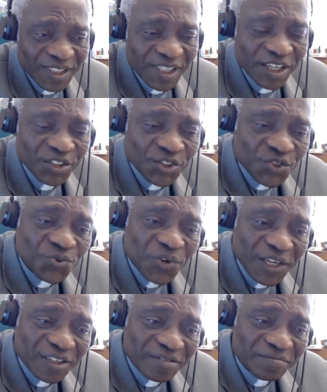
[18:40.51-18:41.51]
A
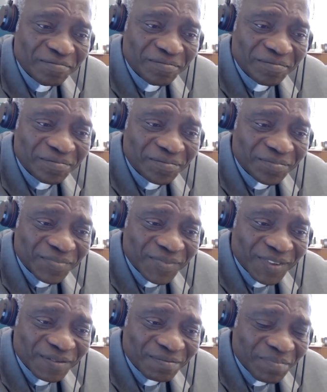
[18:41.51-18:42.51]
steward
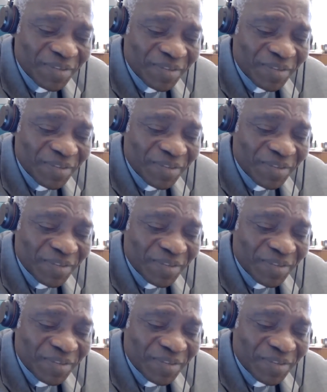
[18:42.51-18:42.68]
may